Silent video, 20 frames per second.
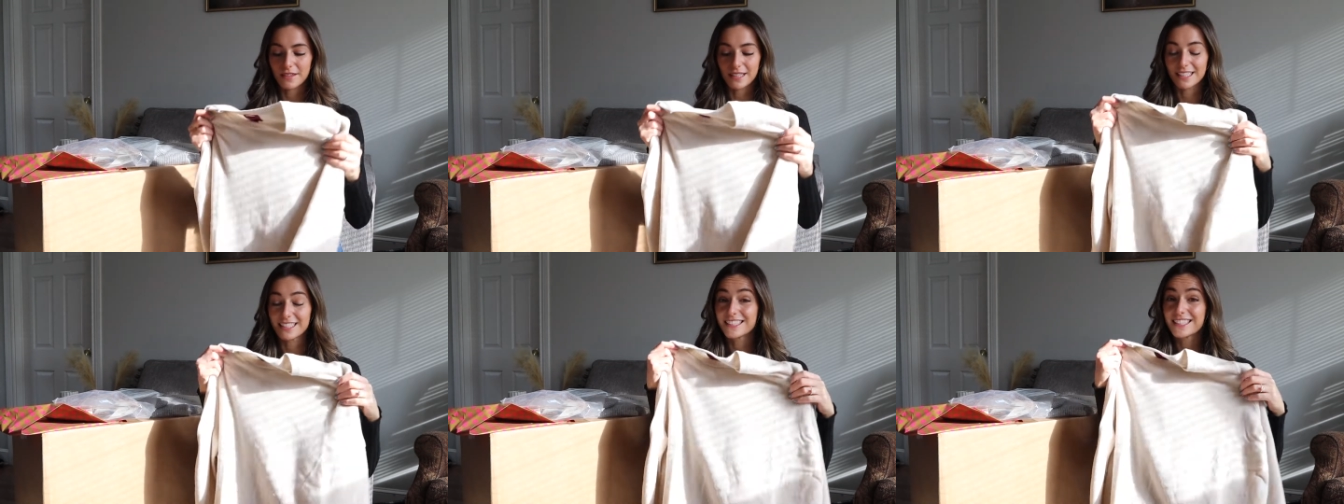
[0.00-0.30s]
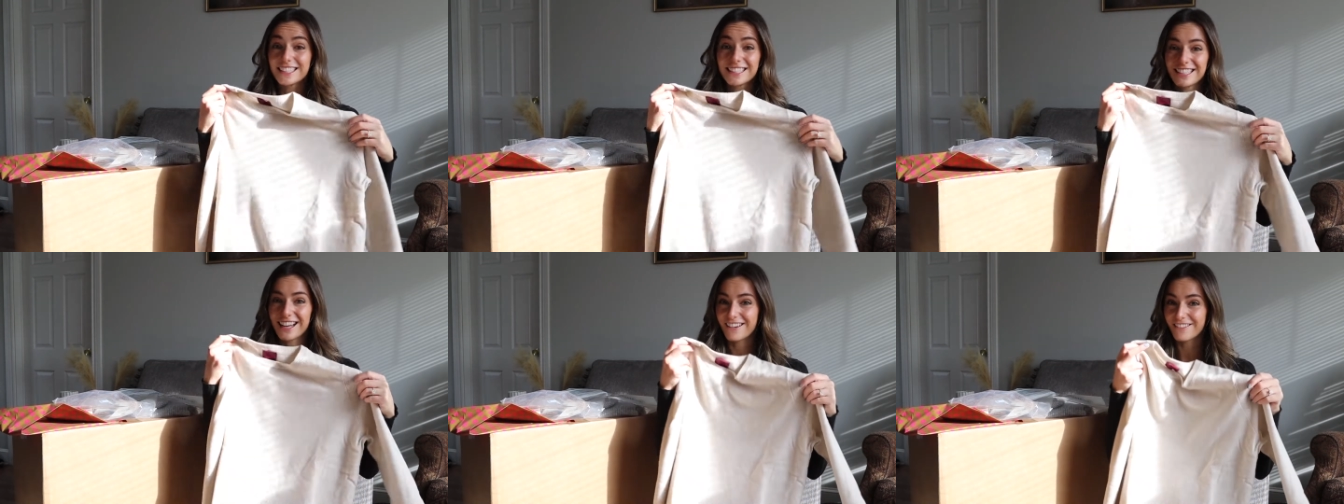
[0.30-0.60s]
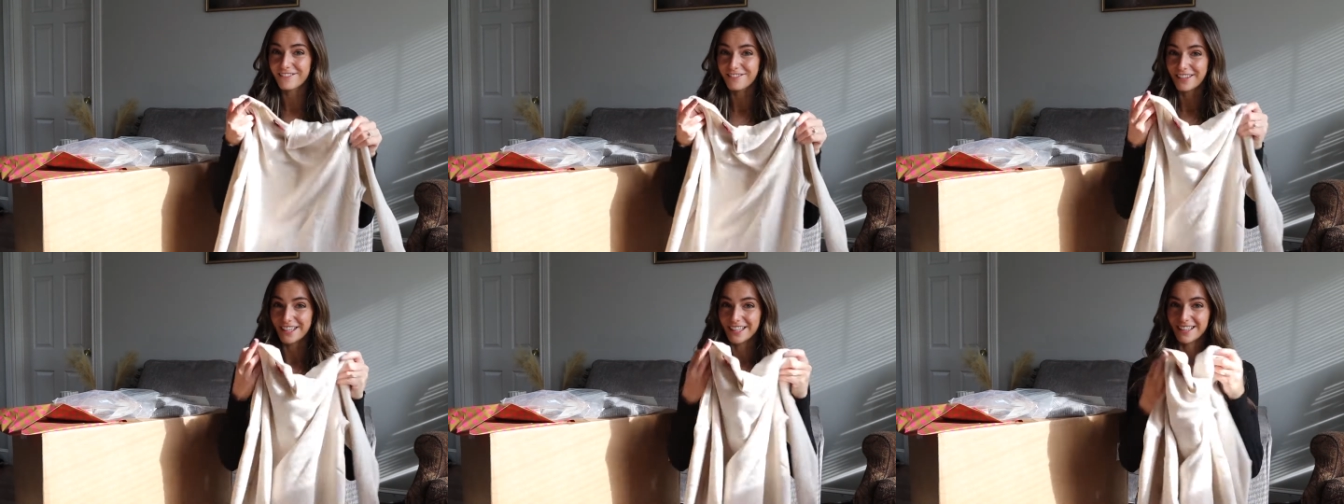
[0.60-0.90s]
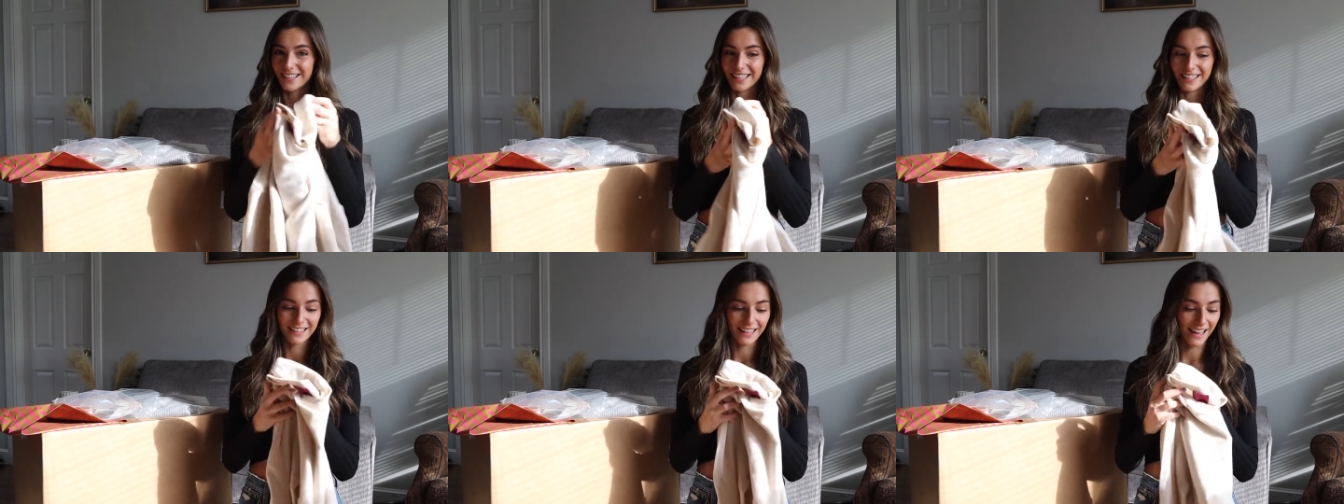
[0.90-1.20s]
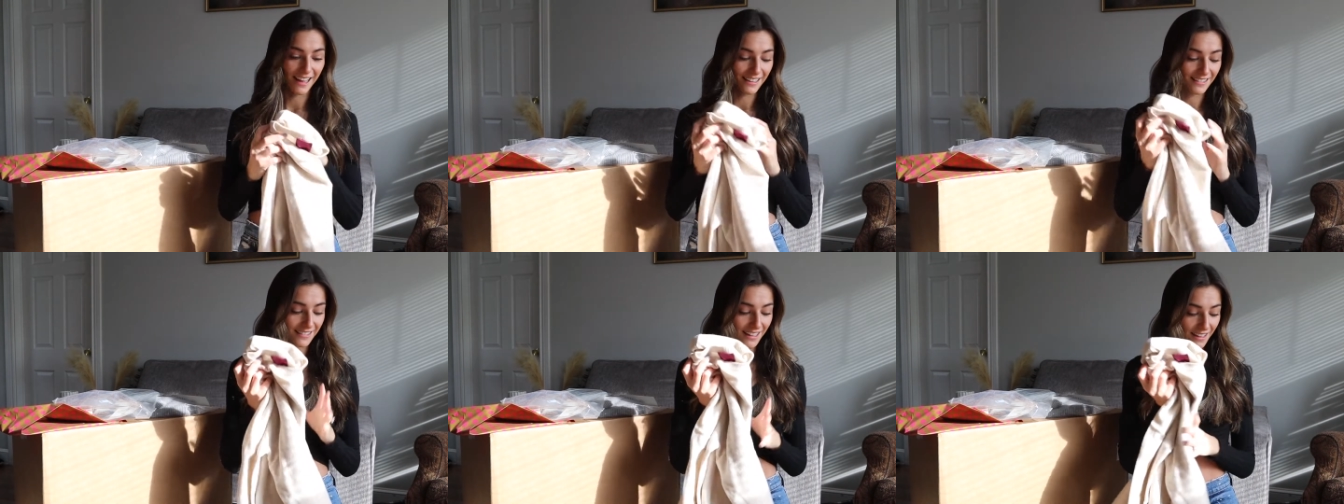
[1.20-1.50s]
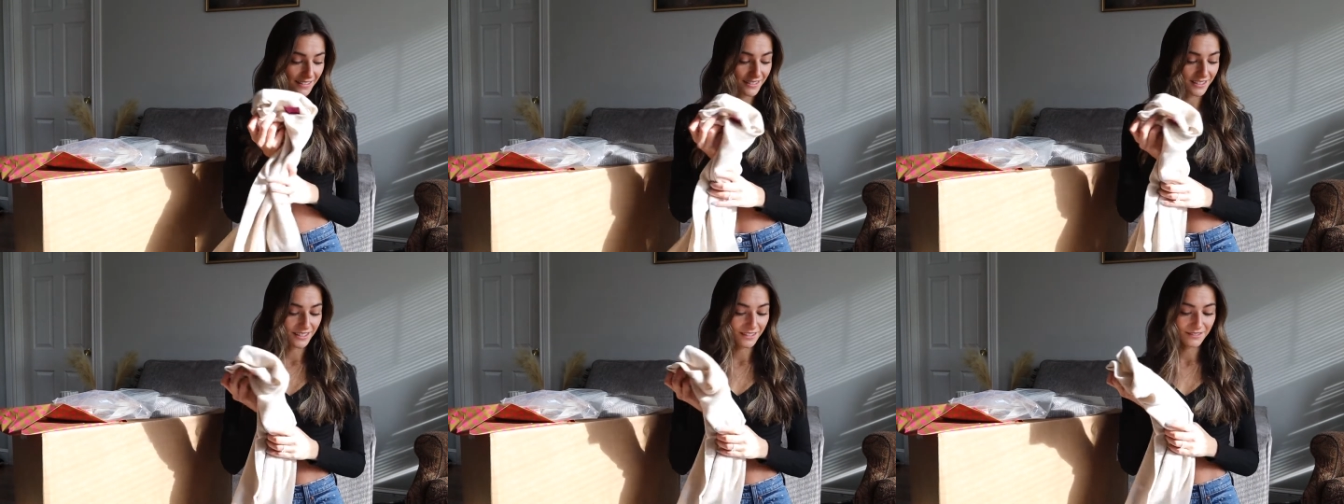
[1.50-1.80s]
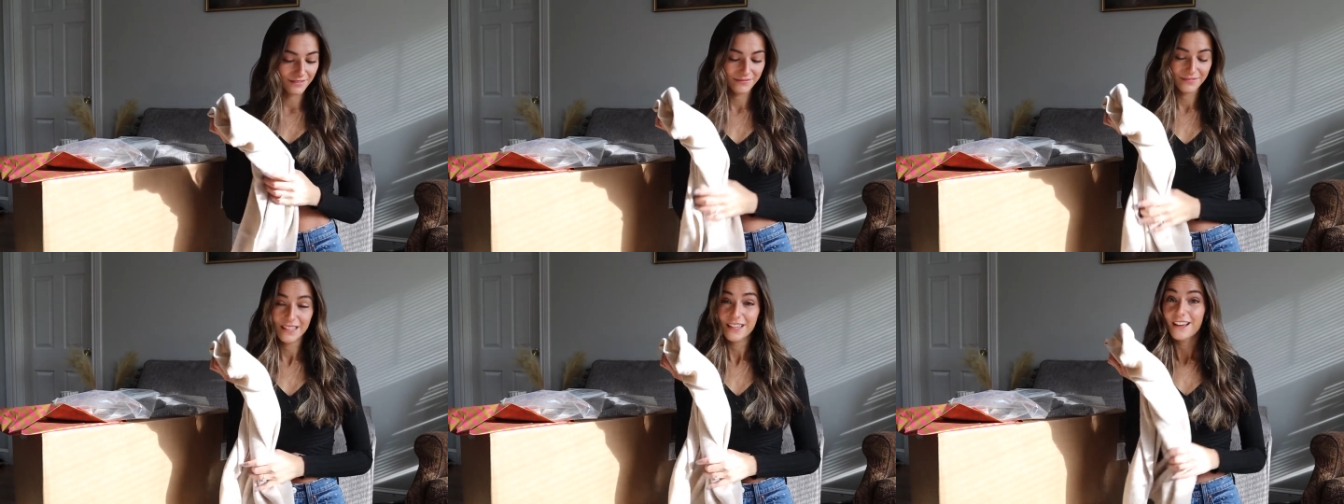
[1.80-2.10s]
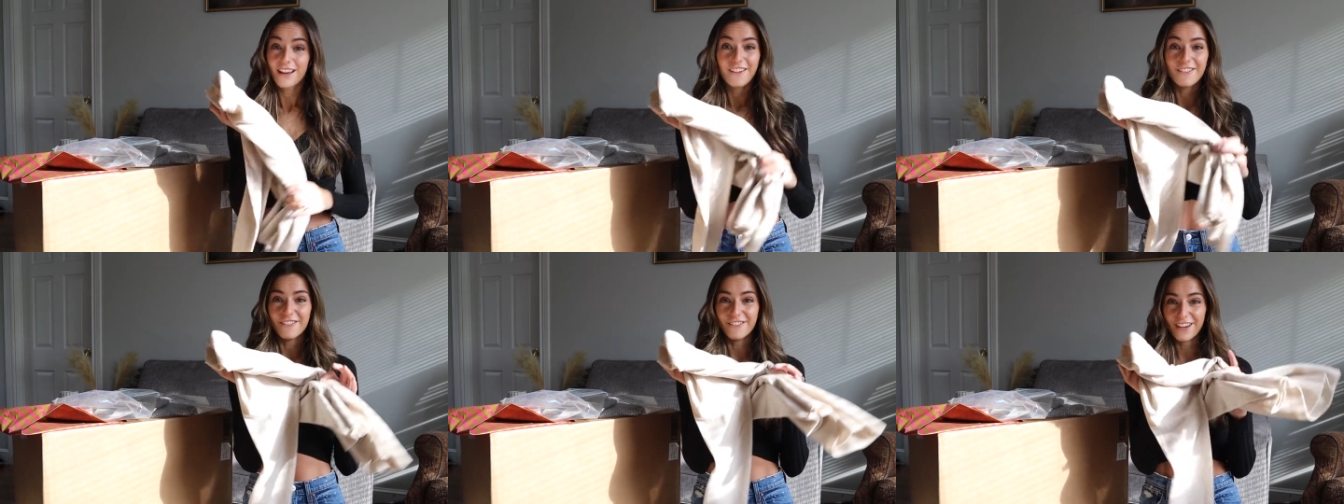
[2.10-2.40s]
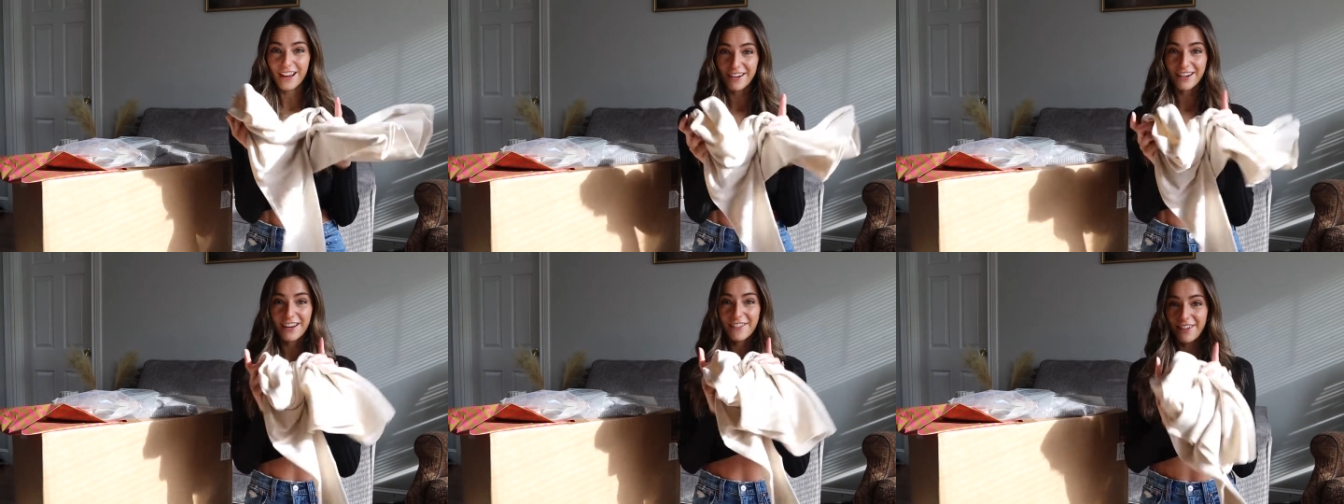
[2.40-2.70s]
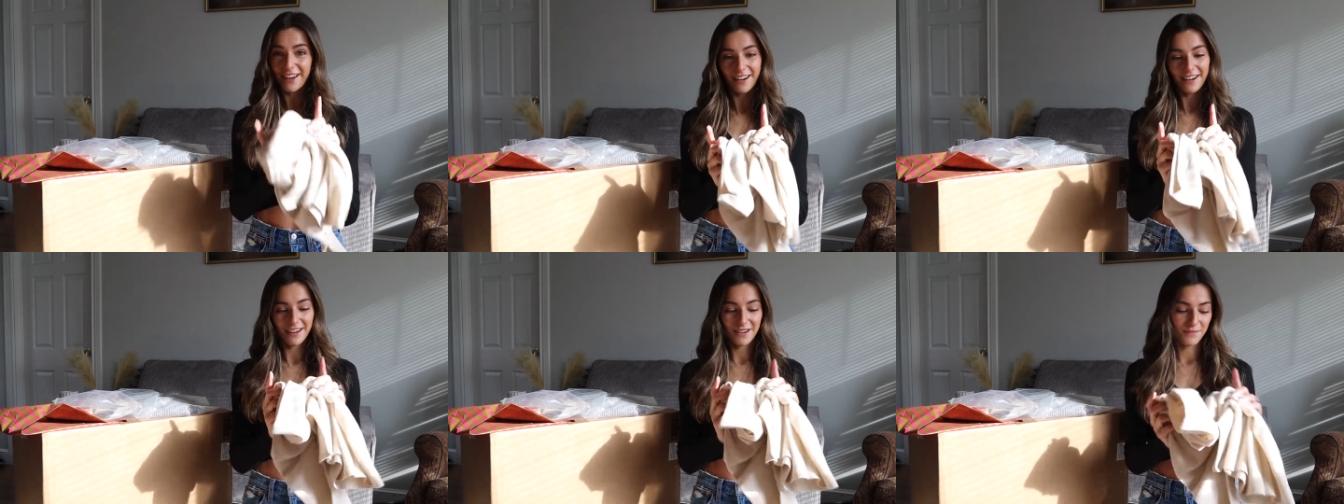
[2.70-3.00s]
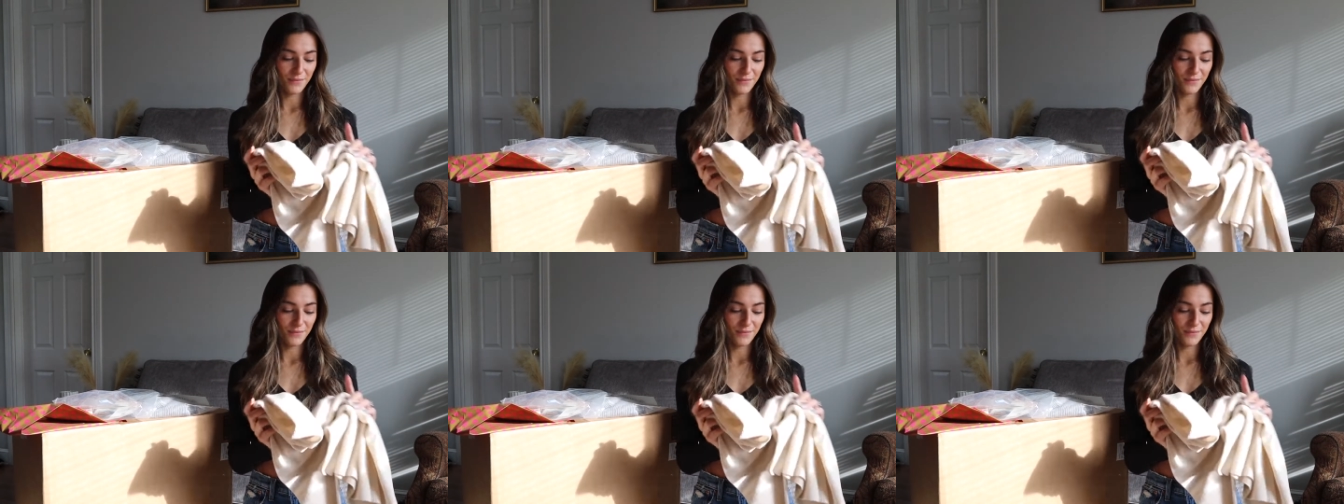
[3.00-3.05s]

This does not feel like that. That's very, very